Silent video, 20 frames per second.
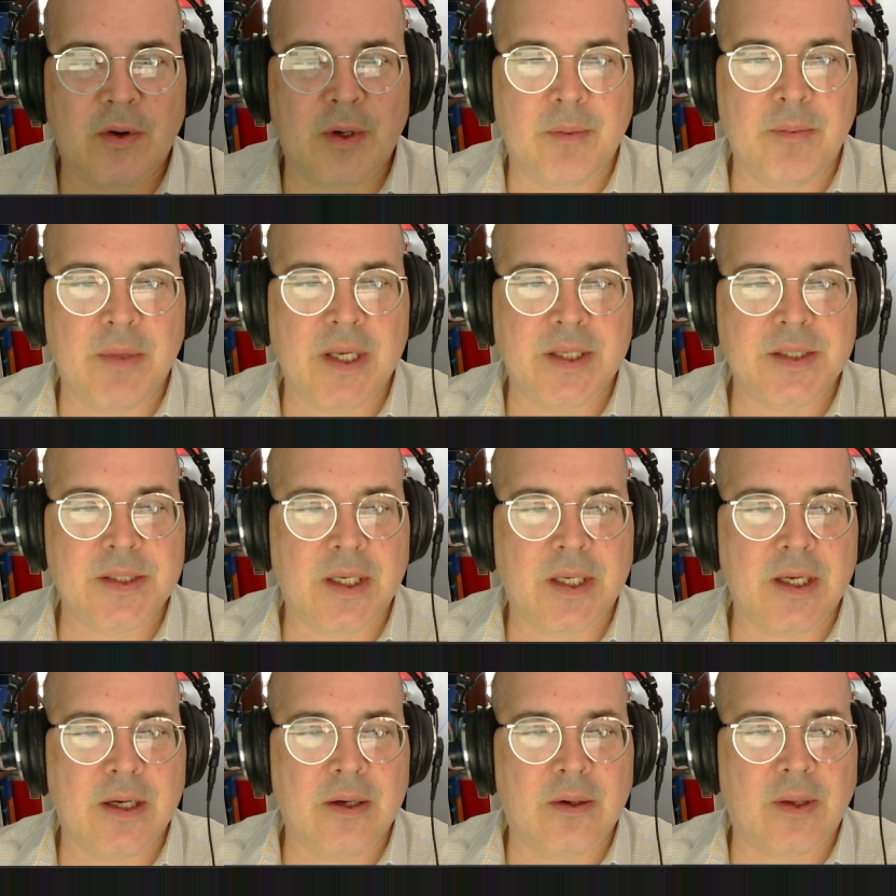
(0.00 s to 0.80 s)
basic
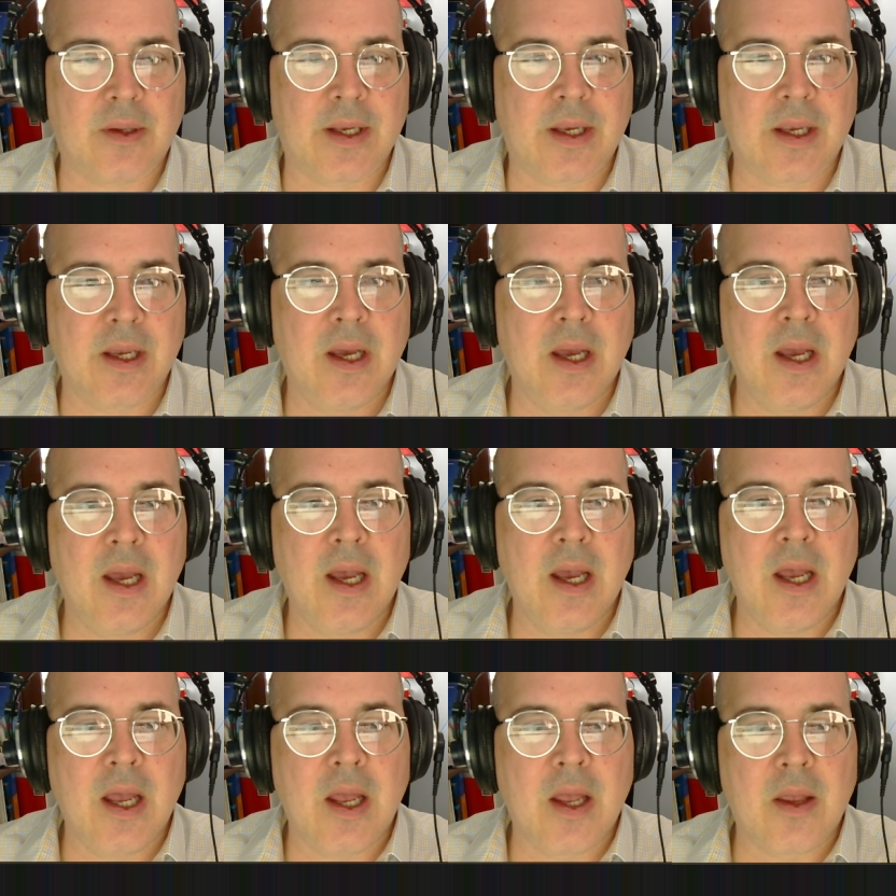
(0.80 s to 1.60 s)
here, like
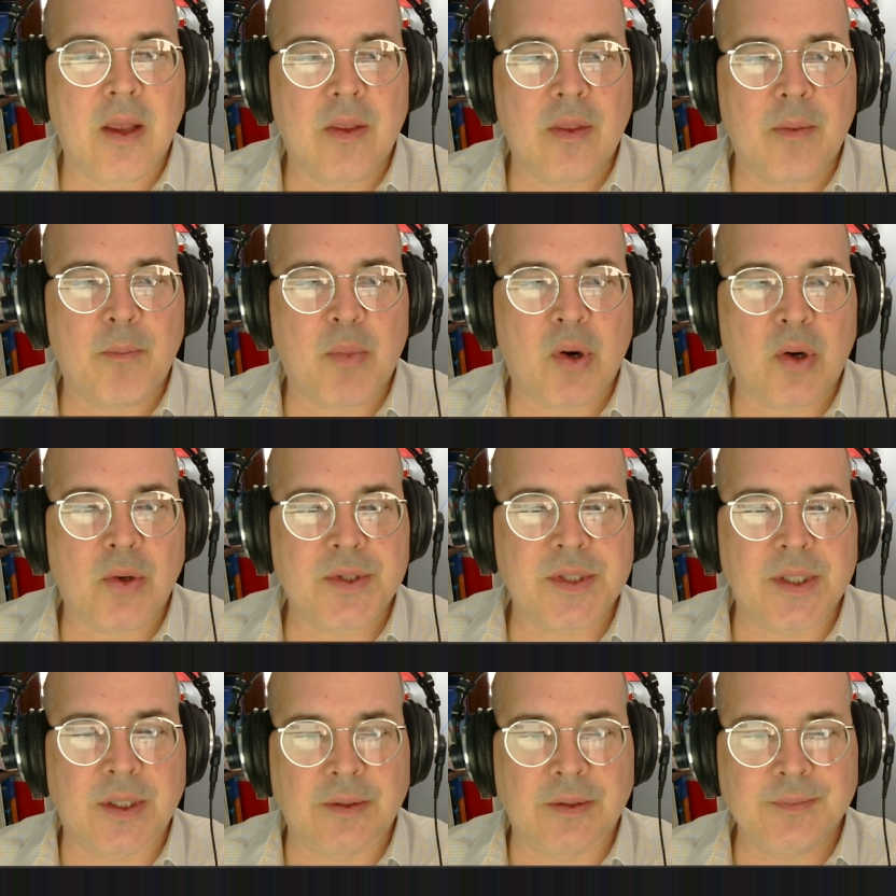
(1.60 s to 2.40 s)

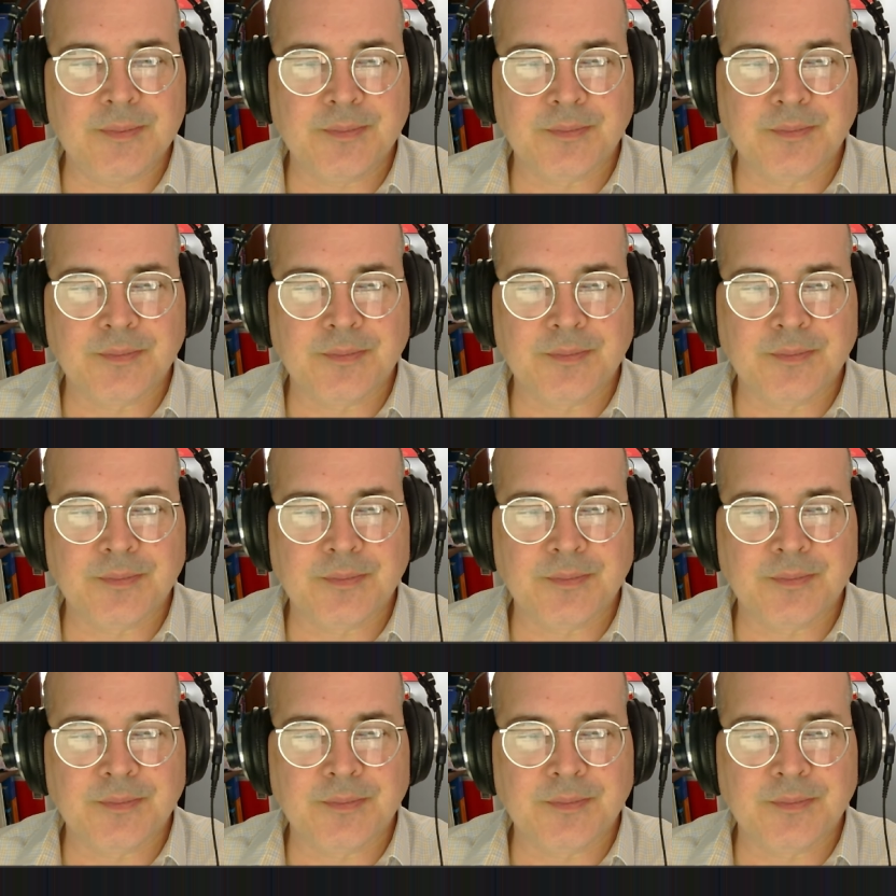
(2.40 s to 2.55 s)
person,